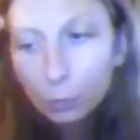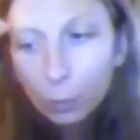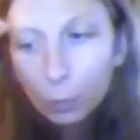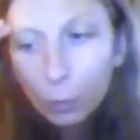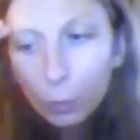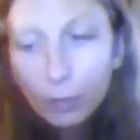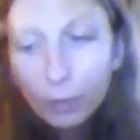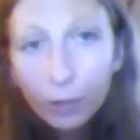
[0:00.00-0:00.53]

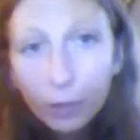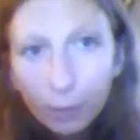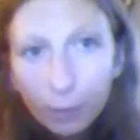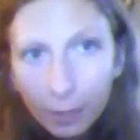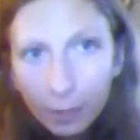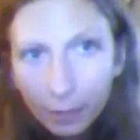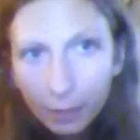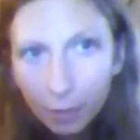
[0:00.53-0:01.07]
where they're
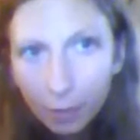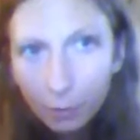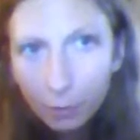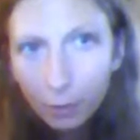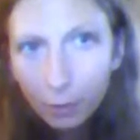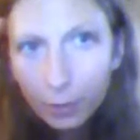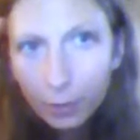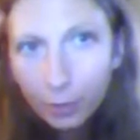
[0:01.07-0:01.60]
messing up,
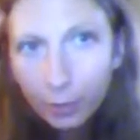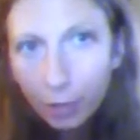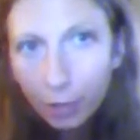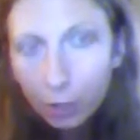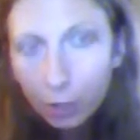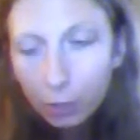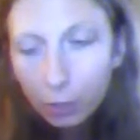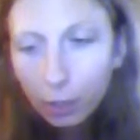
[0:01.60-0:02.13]
where they're not
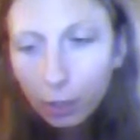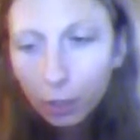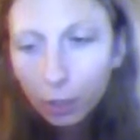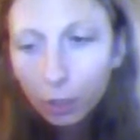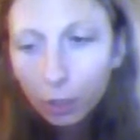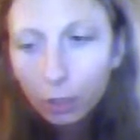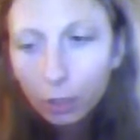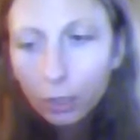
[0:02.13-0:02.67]
doing
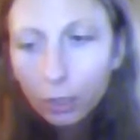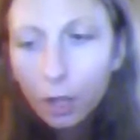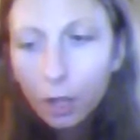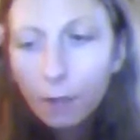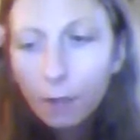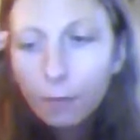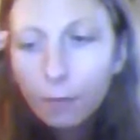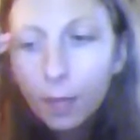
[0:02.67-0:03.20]
good
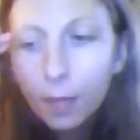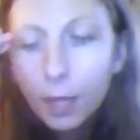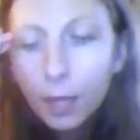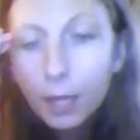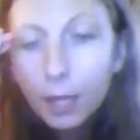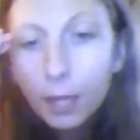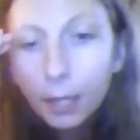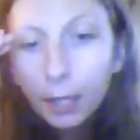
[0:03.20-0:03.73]
enough,
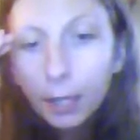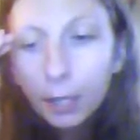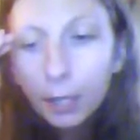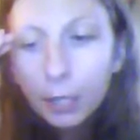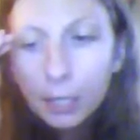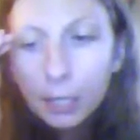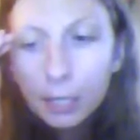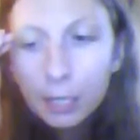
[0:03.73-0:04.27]

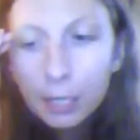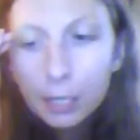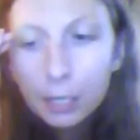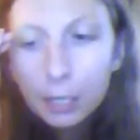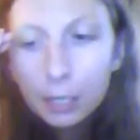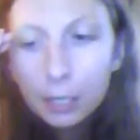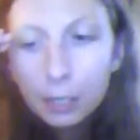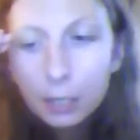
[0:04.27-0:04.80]
and
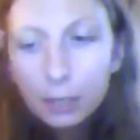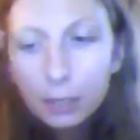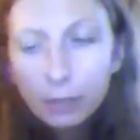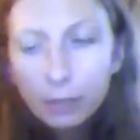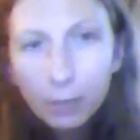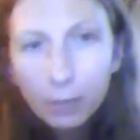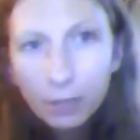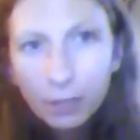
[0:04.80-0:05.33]
there's a
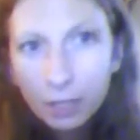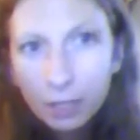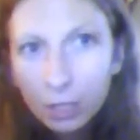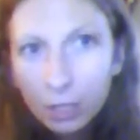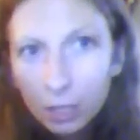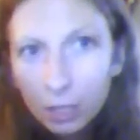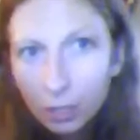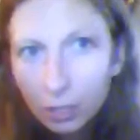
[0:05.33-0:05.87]
message
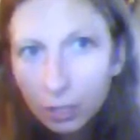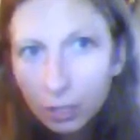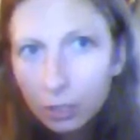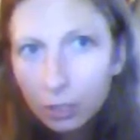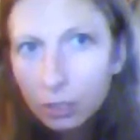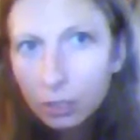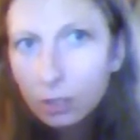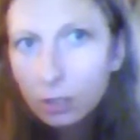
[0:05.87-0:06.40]
to
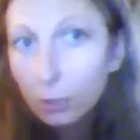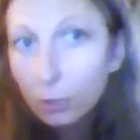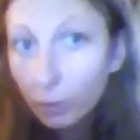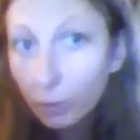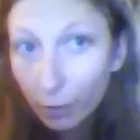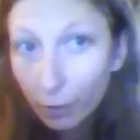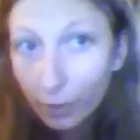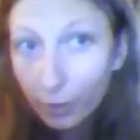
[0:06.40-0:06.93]

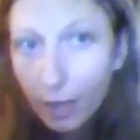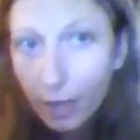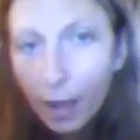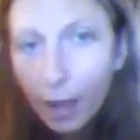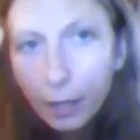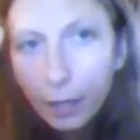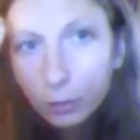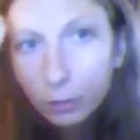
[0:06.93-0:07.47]
reverse
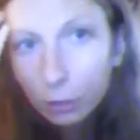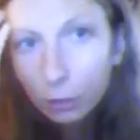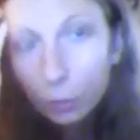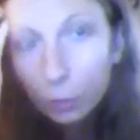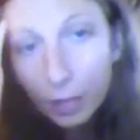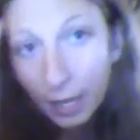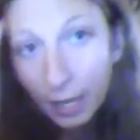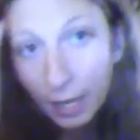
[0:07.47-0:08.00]
that and look
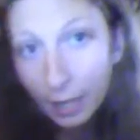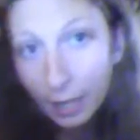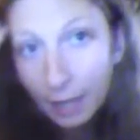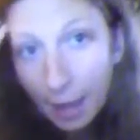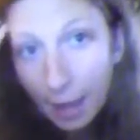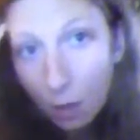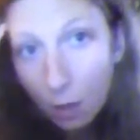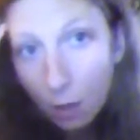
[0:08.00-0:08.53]
within
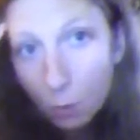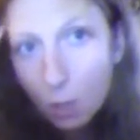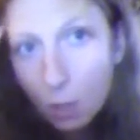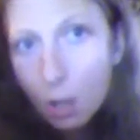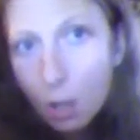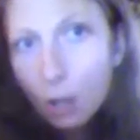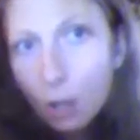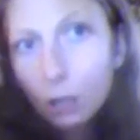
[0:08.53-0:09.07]
now.
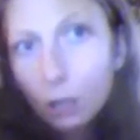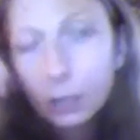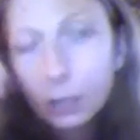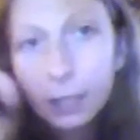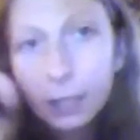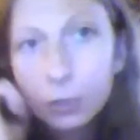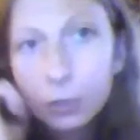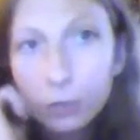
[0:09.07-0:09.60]
Look
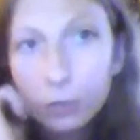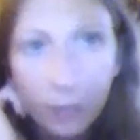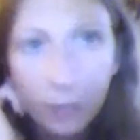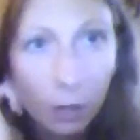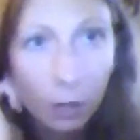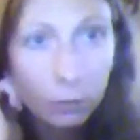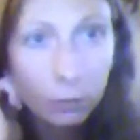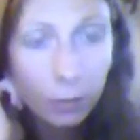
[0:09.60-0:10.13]
at
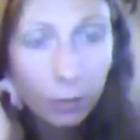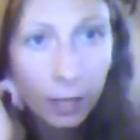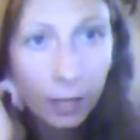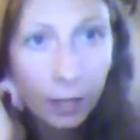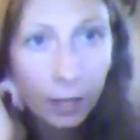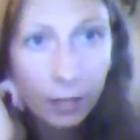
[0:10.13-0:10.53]
yourself. Look at